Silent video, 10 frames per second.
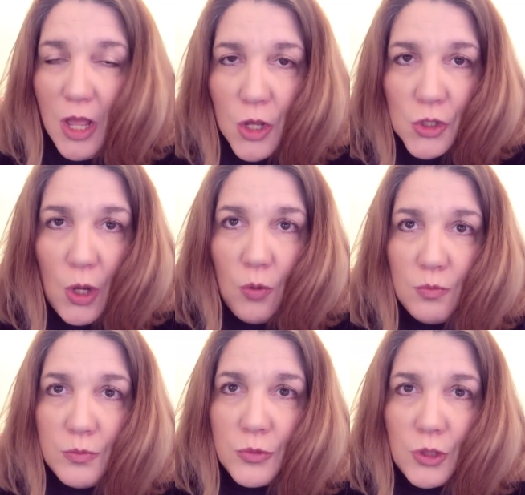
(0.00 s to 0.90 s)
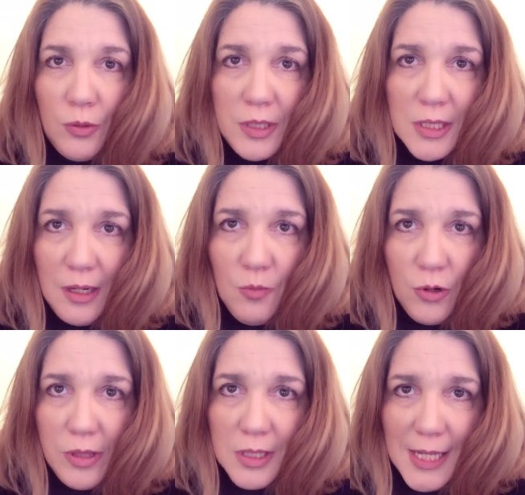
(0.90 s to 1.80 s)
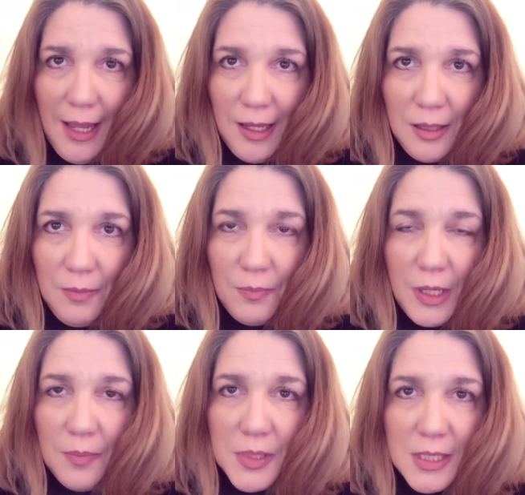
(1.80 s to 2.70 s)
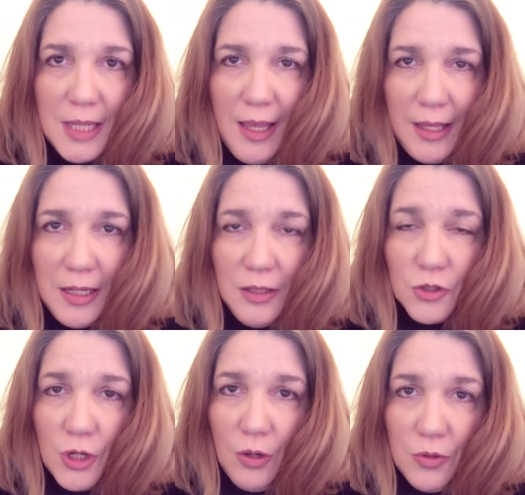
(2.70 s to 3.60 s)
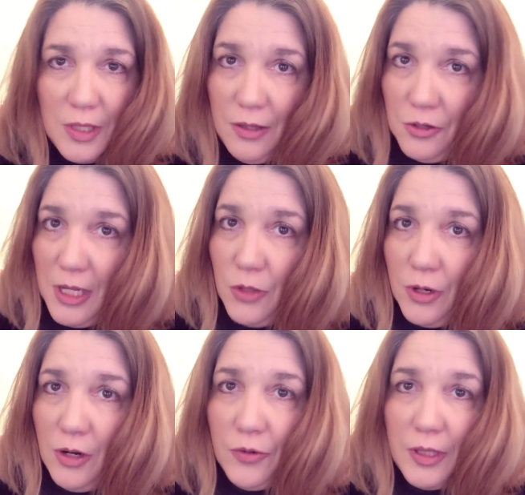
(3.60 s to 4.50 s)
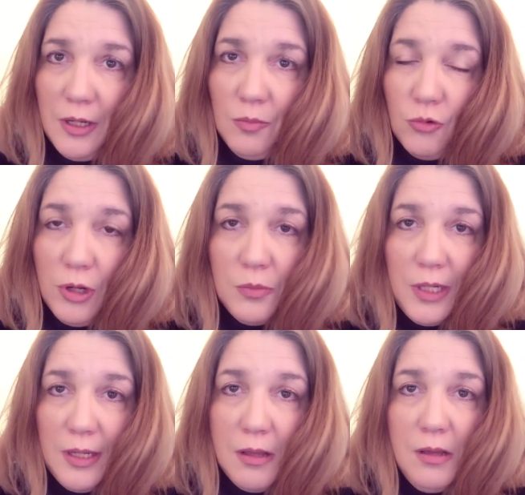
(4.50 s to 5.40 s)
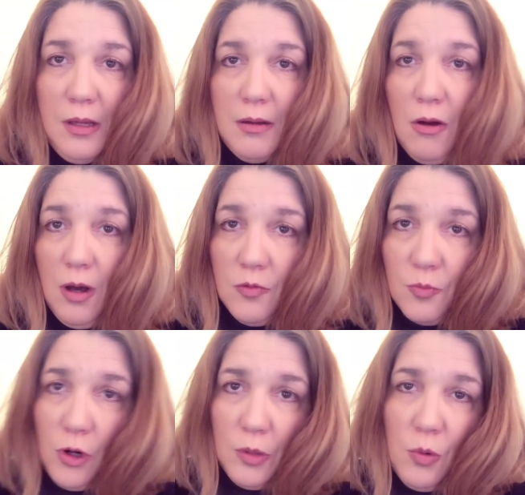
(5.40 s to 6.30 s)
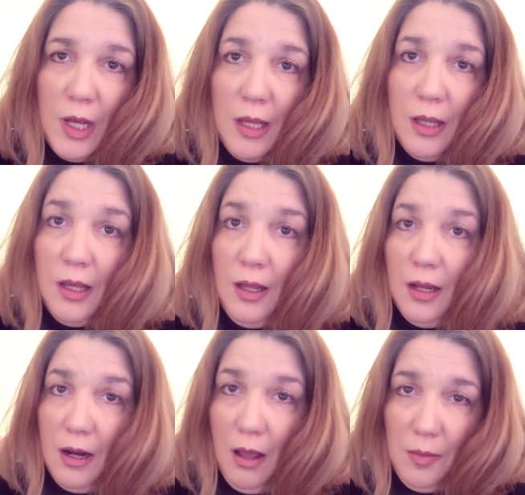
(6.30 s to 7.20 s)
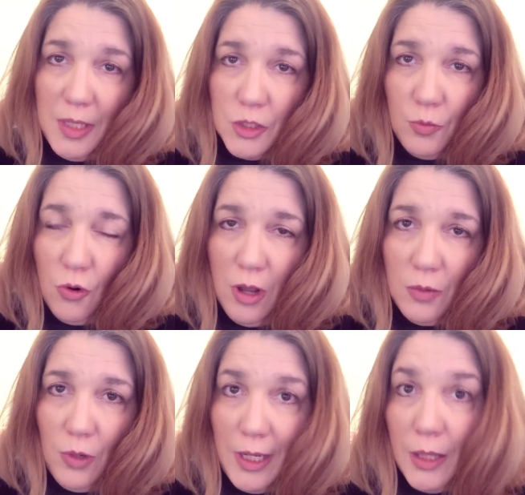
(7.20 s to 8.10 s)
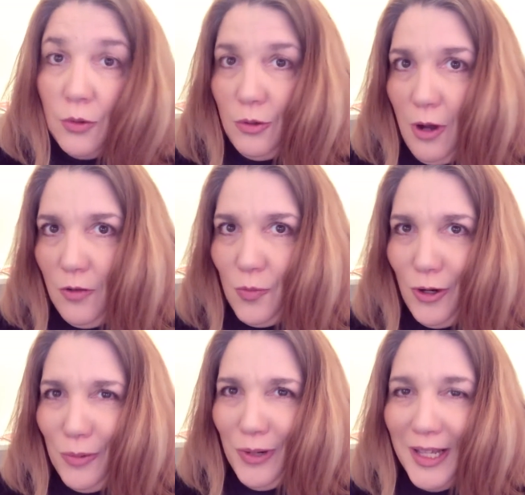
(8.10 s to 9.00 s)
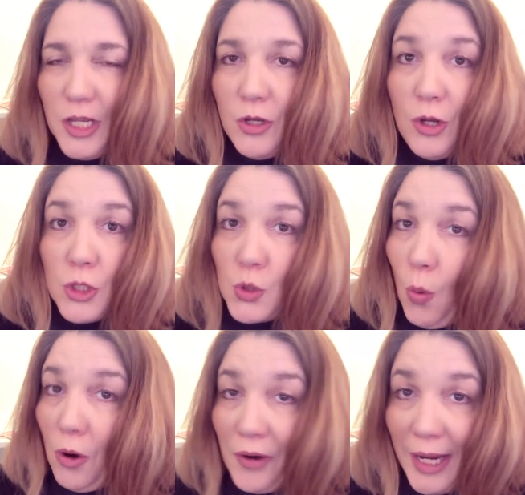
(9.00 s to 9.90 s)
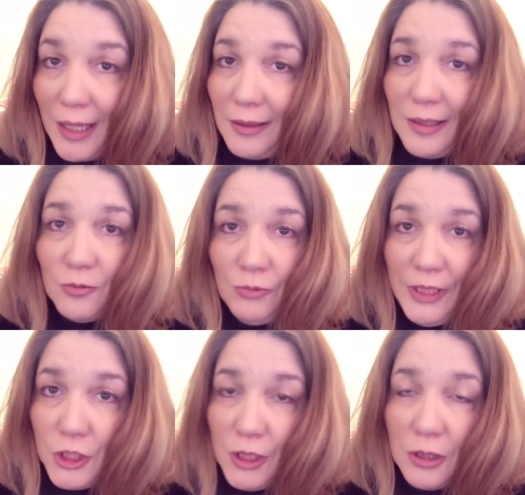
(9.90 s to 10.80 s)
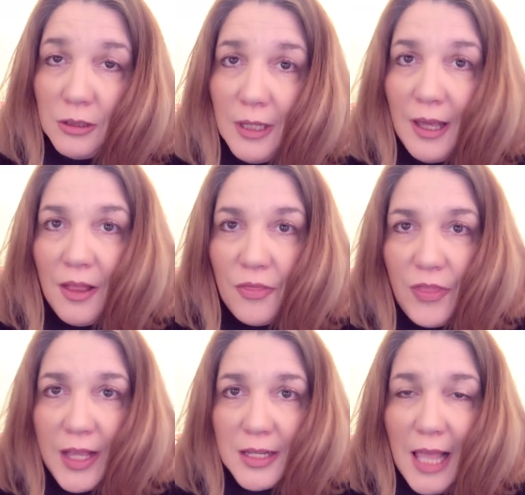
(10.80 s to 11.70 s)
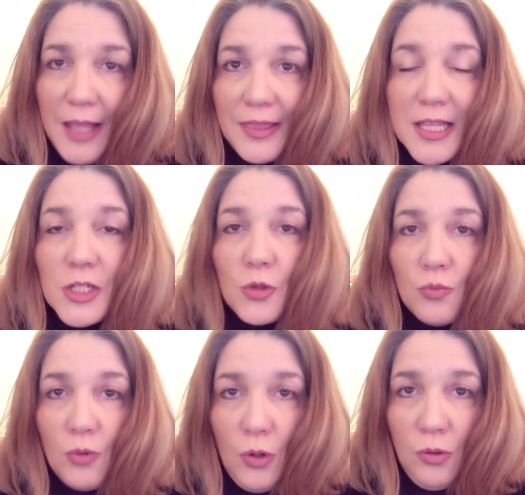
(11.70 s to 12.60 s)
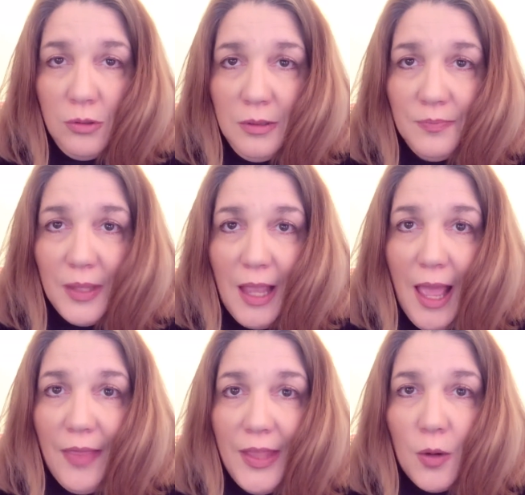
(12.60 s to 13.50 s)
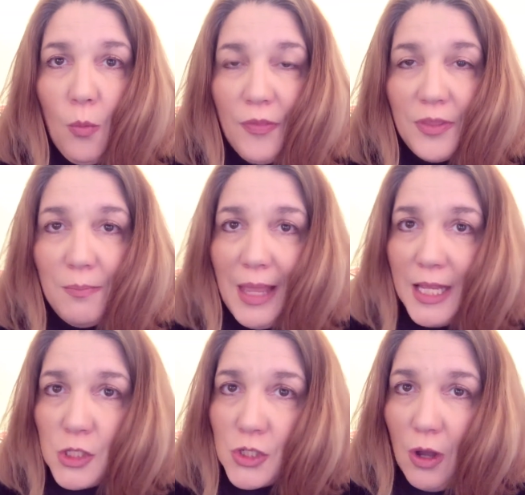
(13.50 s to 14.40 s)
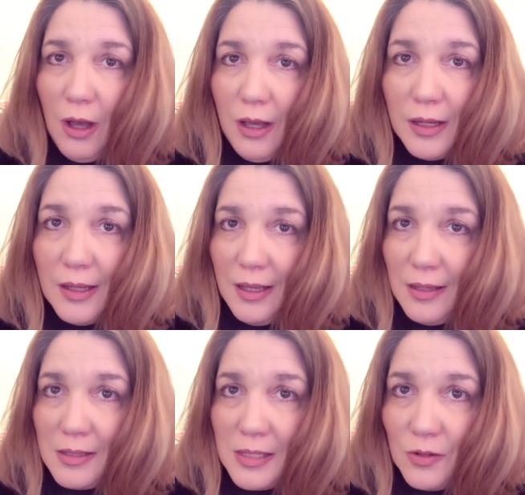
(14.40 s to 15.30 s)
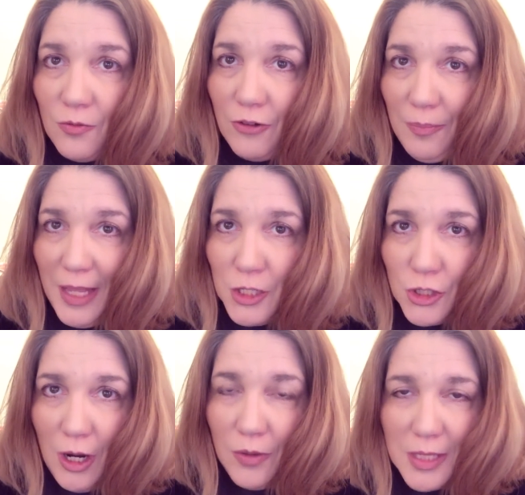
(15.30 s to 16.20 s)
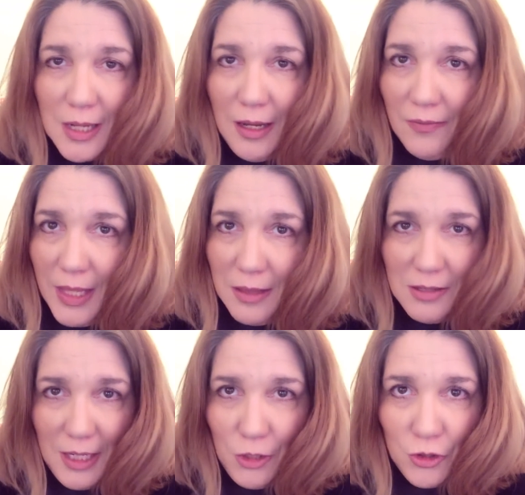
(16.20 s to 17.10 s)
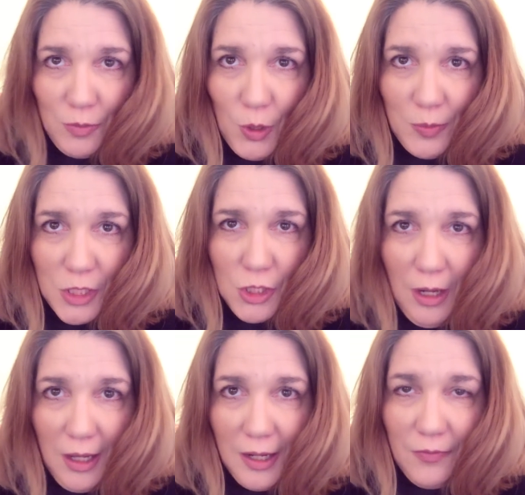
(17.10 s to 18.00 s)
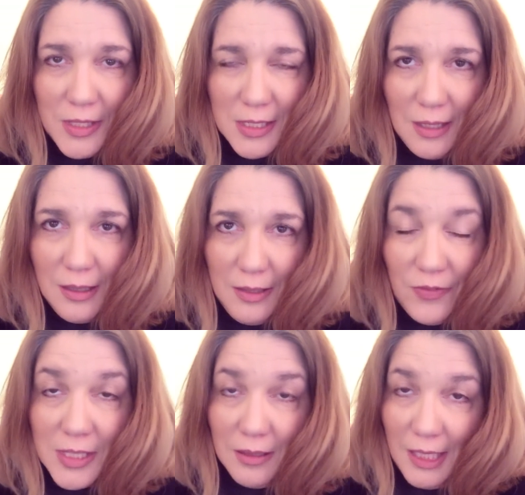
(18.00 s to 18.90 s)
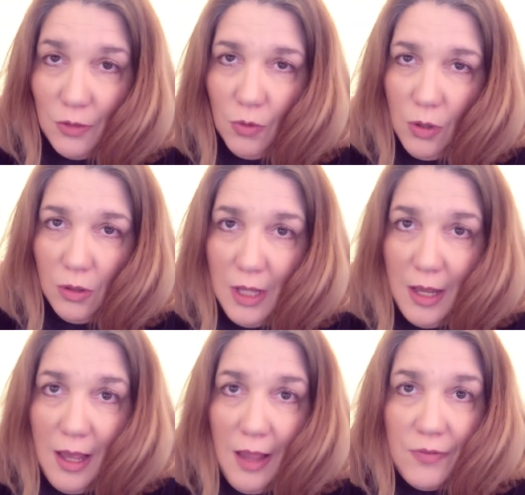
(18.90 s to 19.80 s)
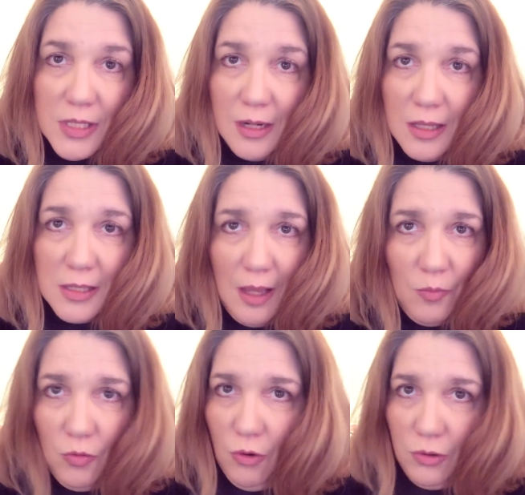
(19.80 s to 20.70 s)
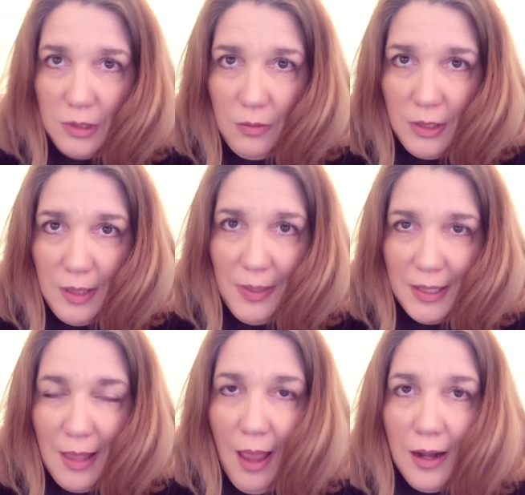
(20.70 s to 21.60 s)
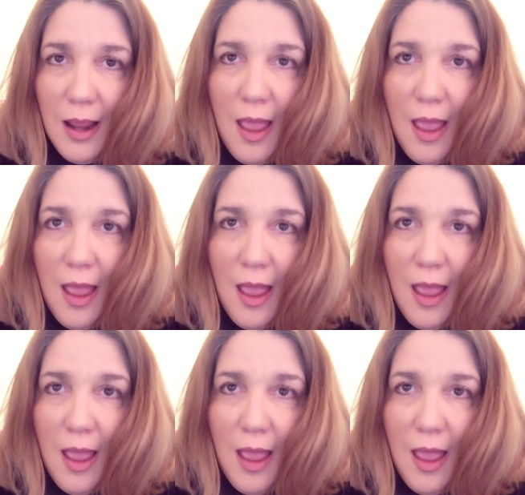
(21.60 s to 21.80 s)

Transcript: So don't list any more than 10, but up to 10 shows that are either currently on Broadway, off Broadway, coming to Broadway or off Broadway, touring, regional thing, and list the role and then what the main song is from that show. That's kind of like the signature moment song if it's a lead role. If it's an ensemble role, don't worry about that.